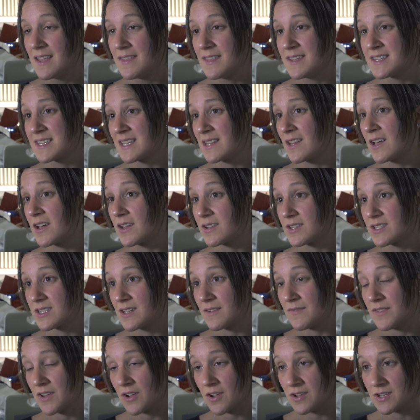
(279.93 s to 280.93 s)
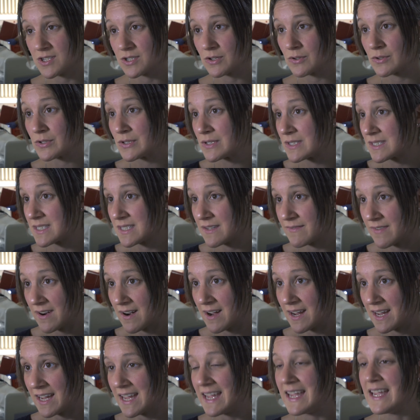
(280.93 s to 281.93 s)
There's a lot of the consultants are
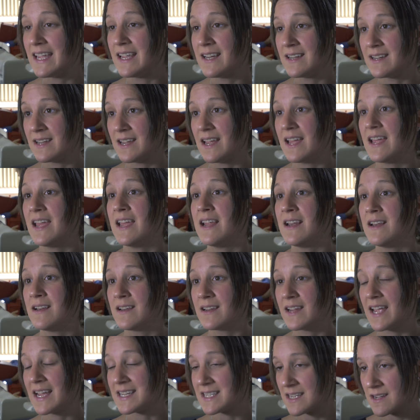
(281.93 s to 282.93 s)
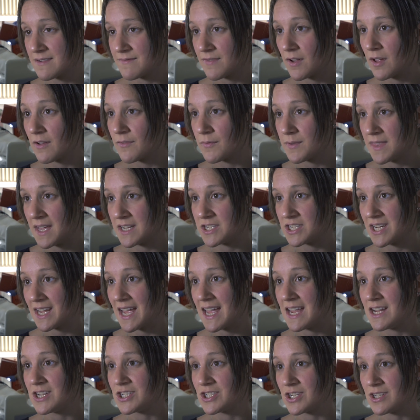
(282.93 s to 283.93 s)
very keen in getting involved with
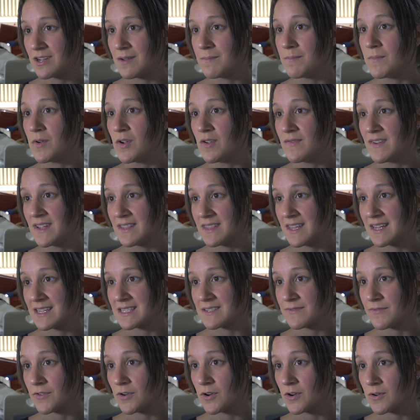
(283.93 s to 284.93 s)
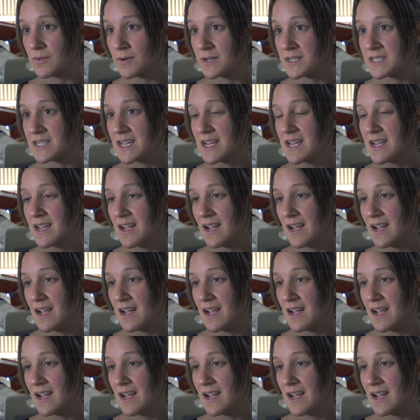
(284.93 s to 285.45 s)
education and moving things forward,